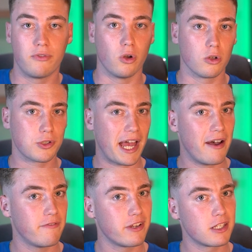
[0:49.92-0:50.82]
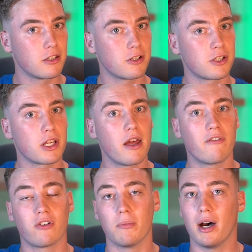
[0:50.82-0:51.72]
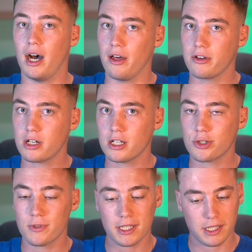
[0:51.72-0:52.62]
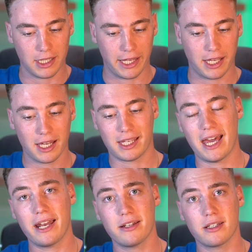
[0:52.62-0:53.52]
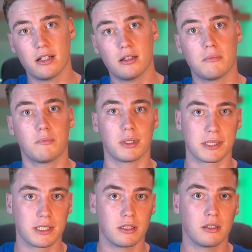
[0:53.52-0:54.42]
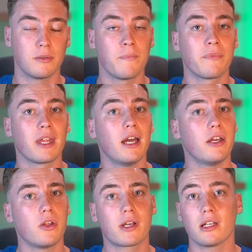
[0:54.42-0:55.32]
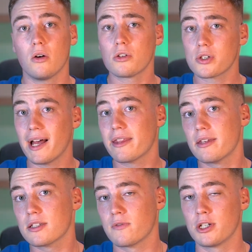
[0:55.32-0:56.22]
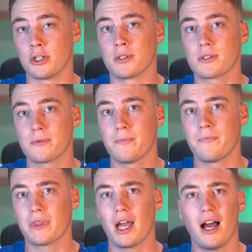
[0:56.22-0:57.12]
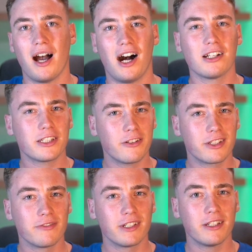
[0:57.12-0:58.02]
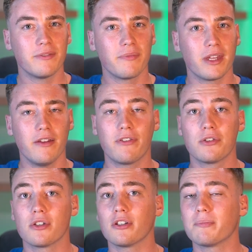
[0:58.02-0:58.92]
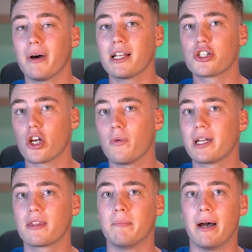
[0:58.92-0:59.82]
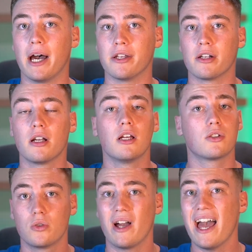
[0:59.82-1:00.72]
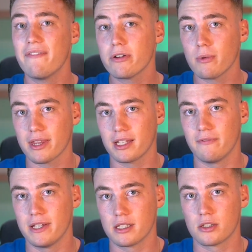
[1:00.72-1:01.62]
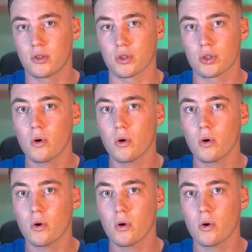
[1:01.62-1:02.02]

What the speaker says: If you also have visitors from other countries like Canada, Brazil, you can also add these regions. Alternatively, if you don't mind showing the banner to everyone that visits your